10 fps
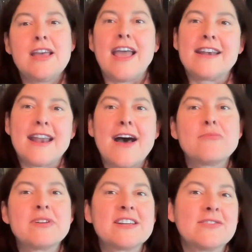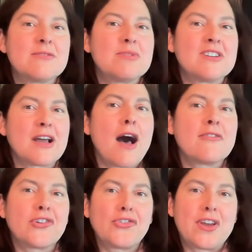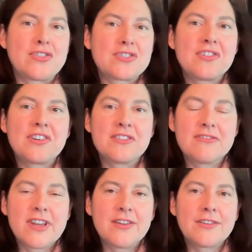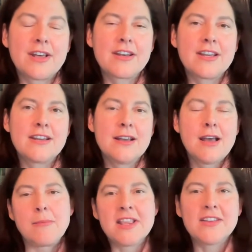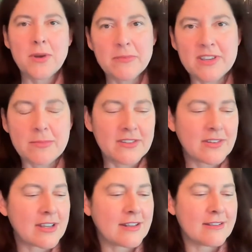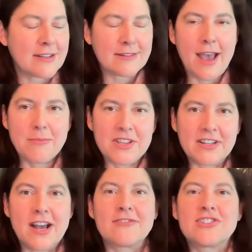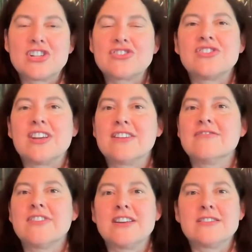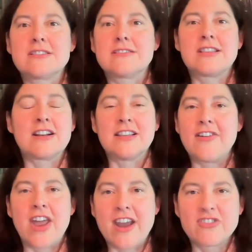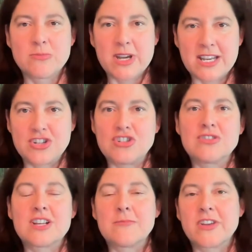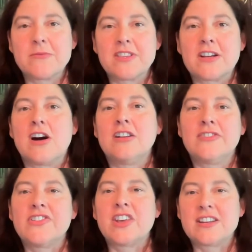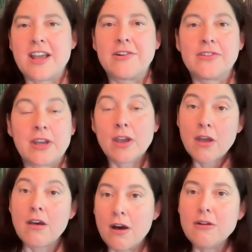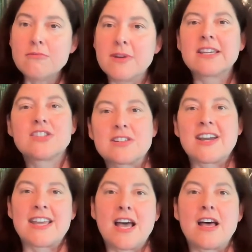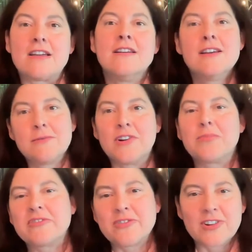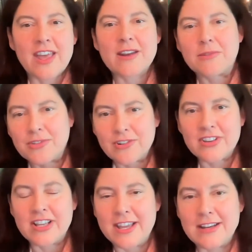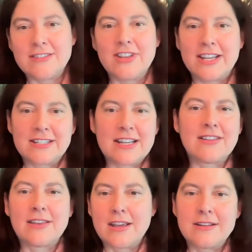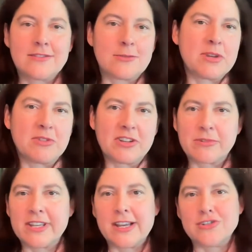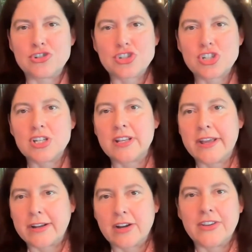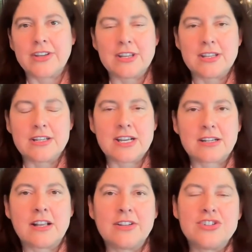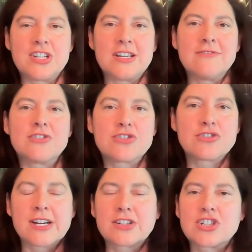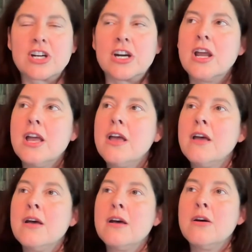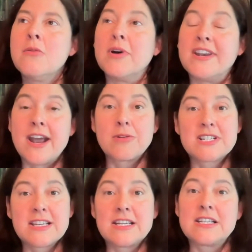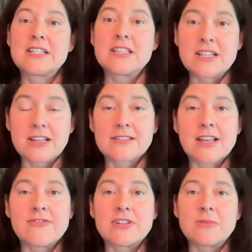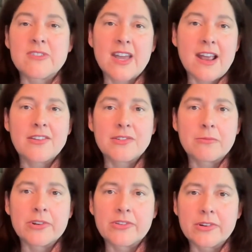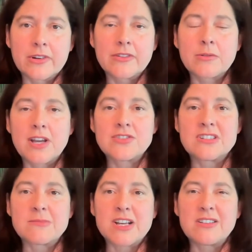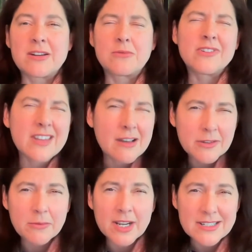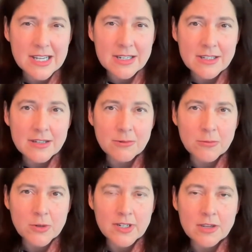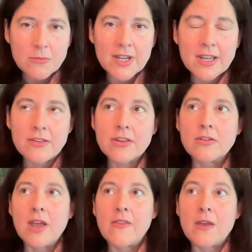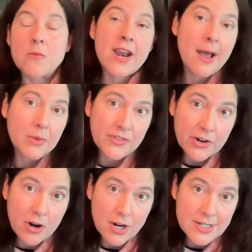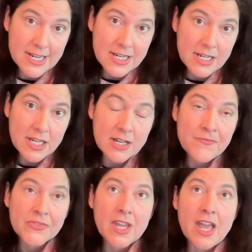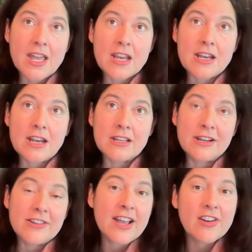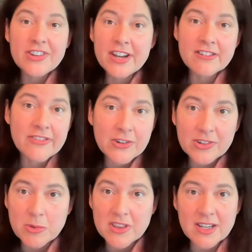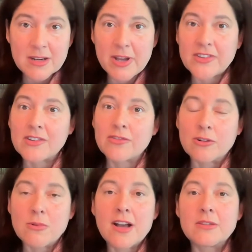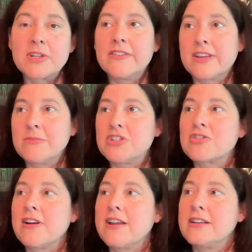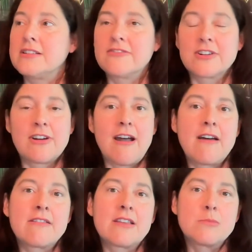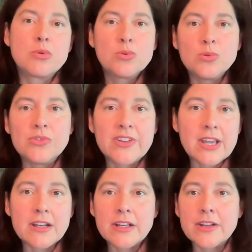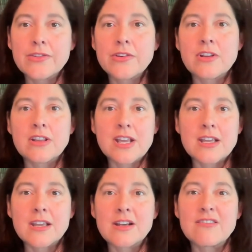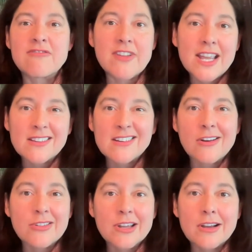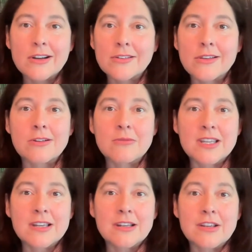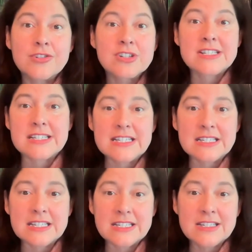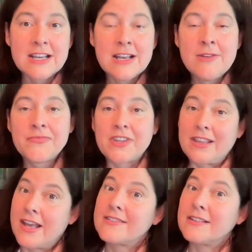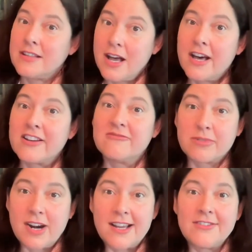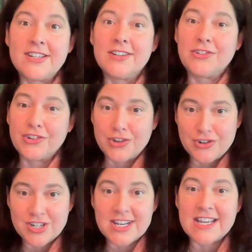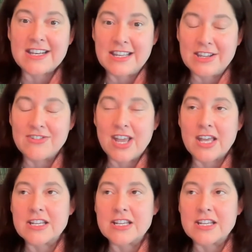And now, because we put a conversational interface on it, I mean, that's probably the best thing that's happened, the conversational interface that allowed everybody to do something with it. All of a sudden now it's like, oh, we can do AI. Whereas before that, it was sort of the land of like data scientists or people that really understood like all the technology infrastructure. But now we're taking it to the next level, and we've got to ask real serious questions about like, well, is that the right data that we're working with? And then what happens to our data? And, the healthcare folks have been thinking about this for a while because they've been trying to figure out how do they pool data so that they can advance healthcare so that we can cure diseases. And that's a lot of private, secure data that you've got to